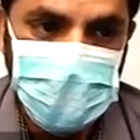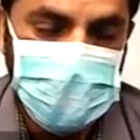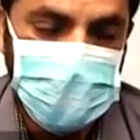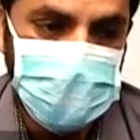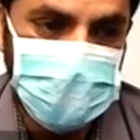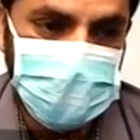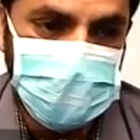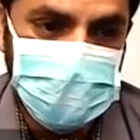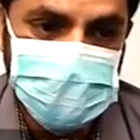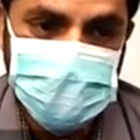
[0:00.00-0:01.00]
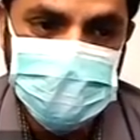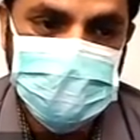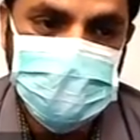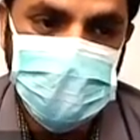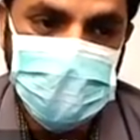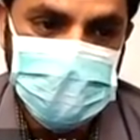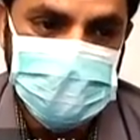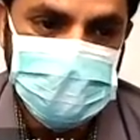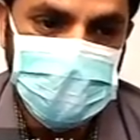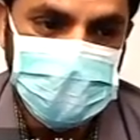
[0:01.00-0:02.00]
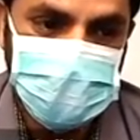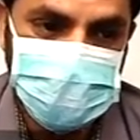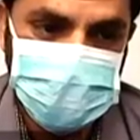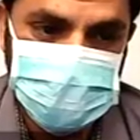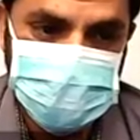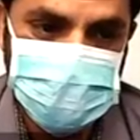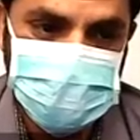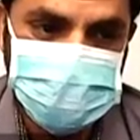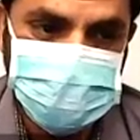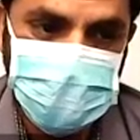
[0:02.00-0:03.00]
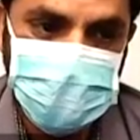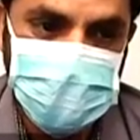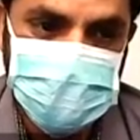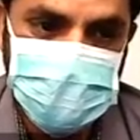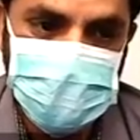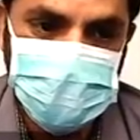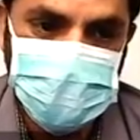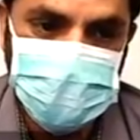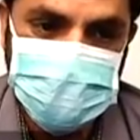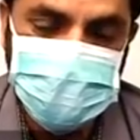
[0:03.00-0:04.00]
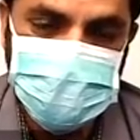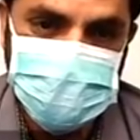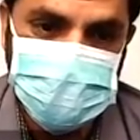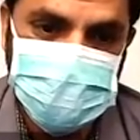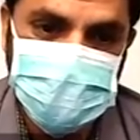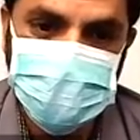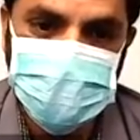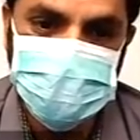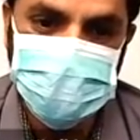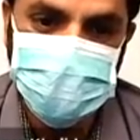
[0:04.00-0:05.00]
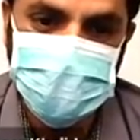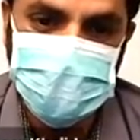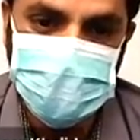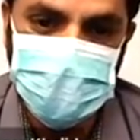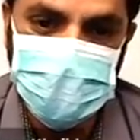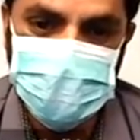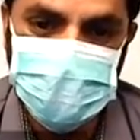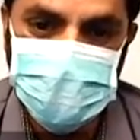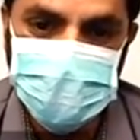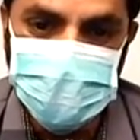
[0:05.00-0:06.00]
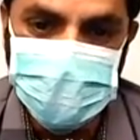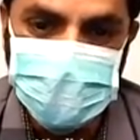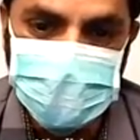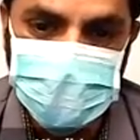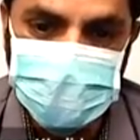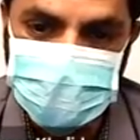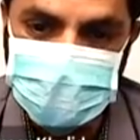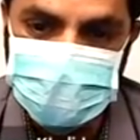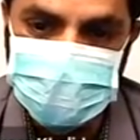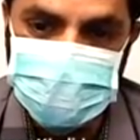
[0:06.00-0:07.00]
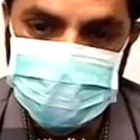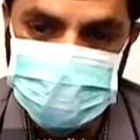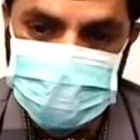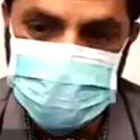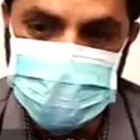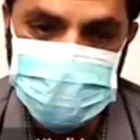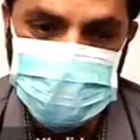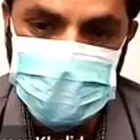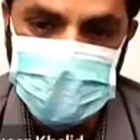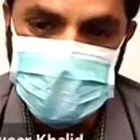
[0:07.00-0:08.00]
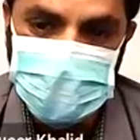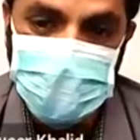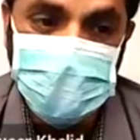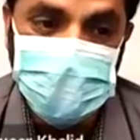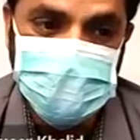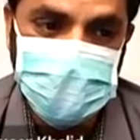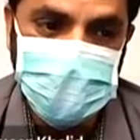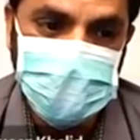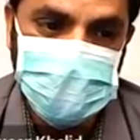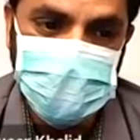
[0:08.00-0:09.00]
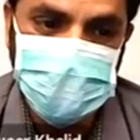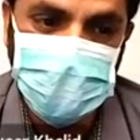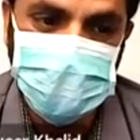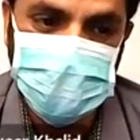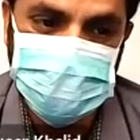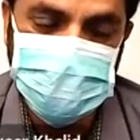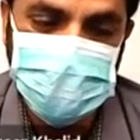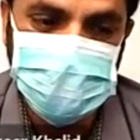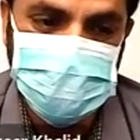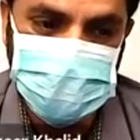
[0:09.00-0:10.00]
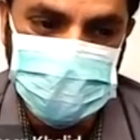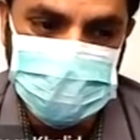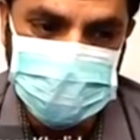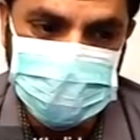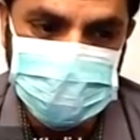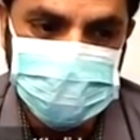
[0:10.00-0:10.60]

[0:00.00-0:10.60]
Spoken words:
The first is, what is chronic liver disease? It is a progressive destruction of the liver parenchyma over a period of greater than 6 months that is leading to the fibrosis and the cirrhosis.